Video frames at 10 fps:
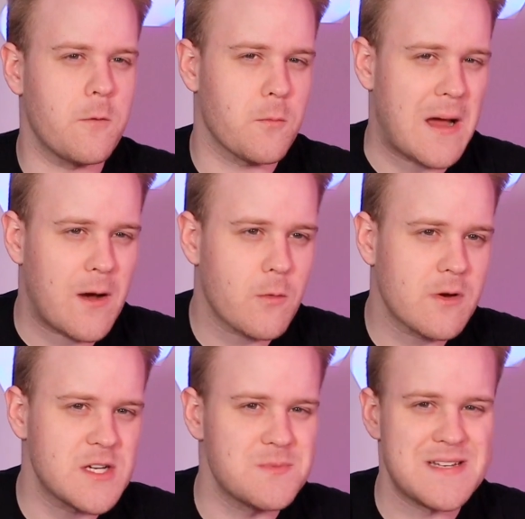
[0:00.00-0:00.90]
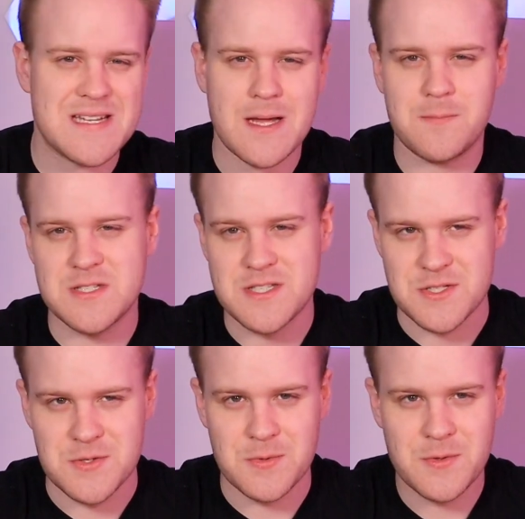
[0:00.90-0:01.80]
their power has been tapped
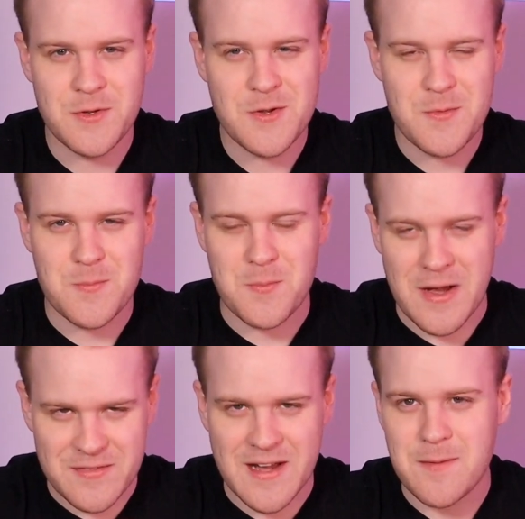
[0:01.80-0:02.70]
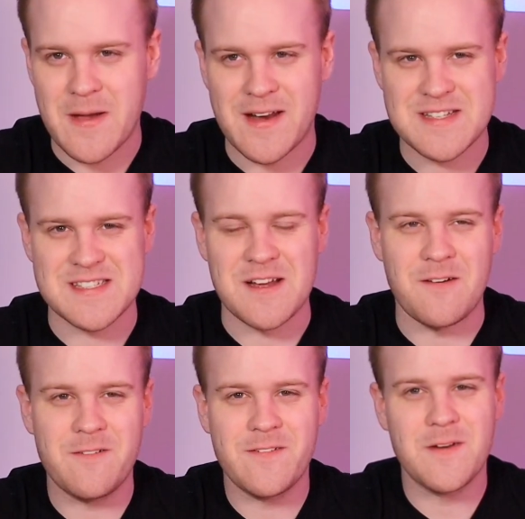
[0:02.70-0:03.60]
into by the iPad
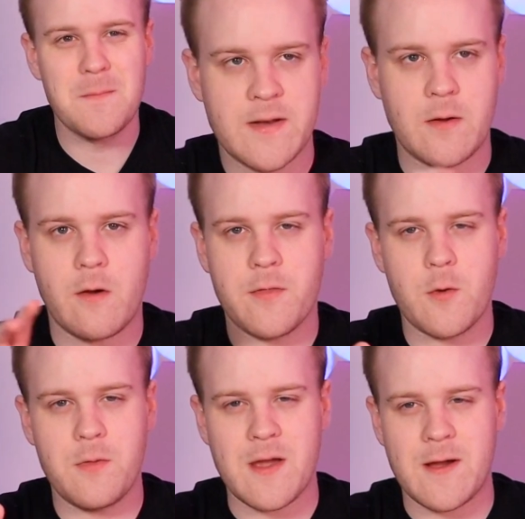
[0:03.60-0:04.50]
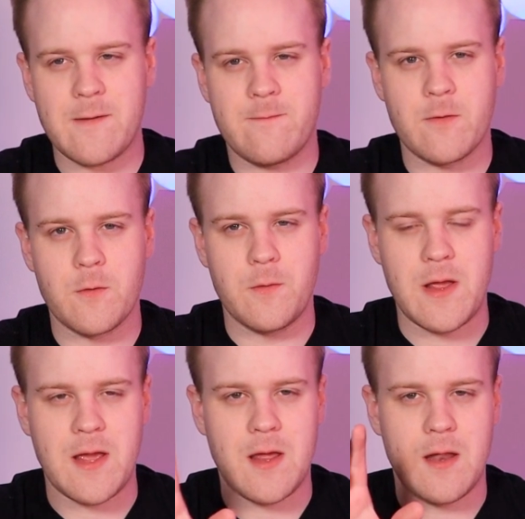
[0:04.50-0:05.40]
itself. Now, although the iPhone
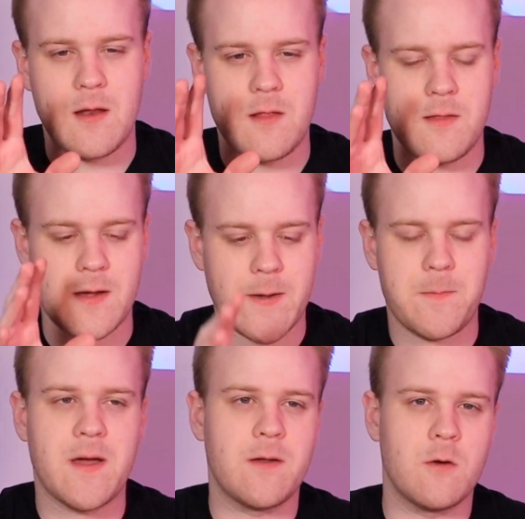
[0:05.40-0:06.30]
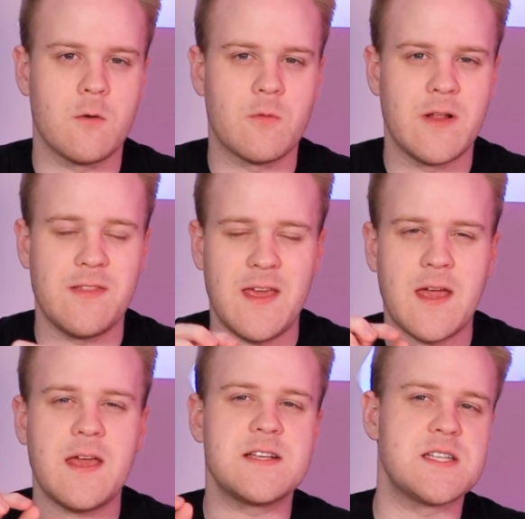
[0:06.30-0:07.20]
and the iPad are running the
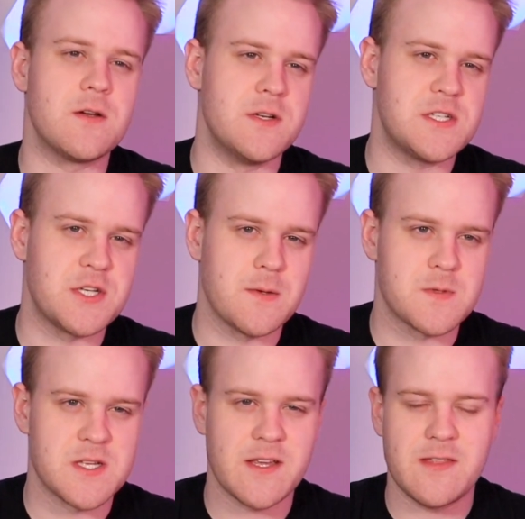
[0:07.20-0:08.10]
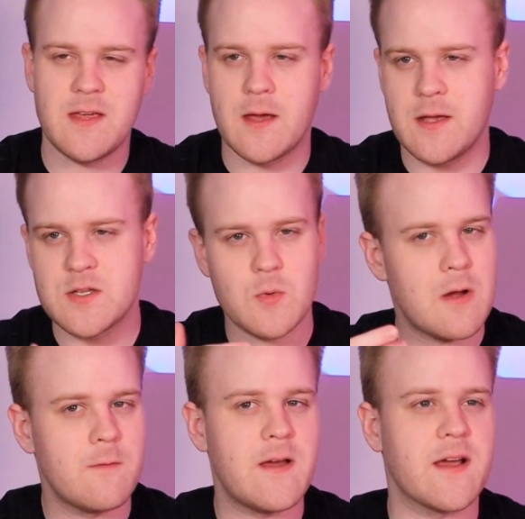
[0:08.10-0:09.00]
A series chips like the
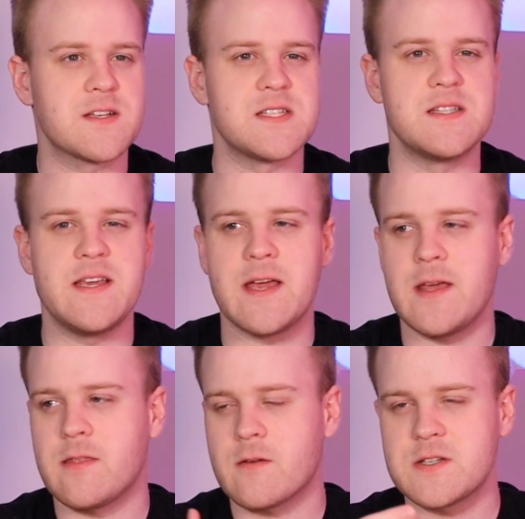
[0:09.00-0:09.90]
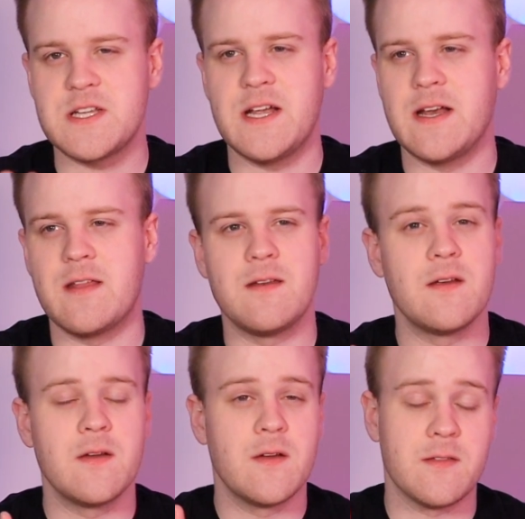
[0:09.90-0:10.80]
A12X and the A13 and
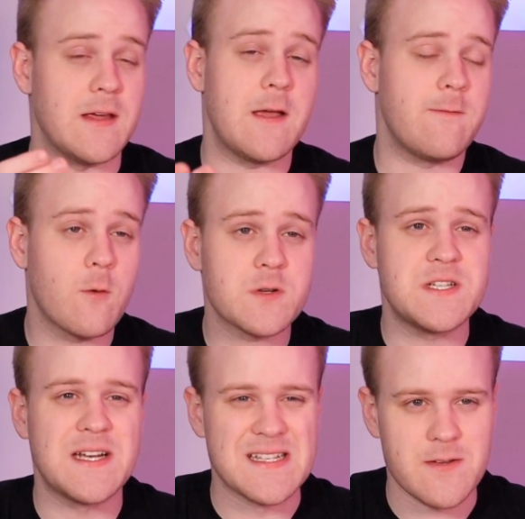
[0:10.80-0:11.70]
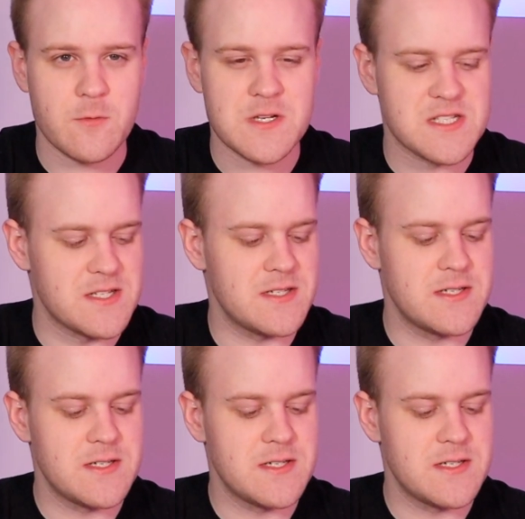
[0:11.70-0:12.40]
the A14 as of recent,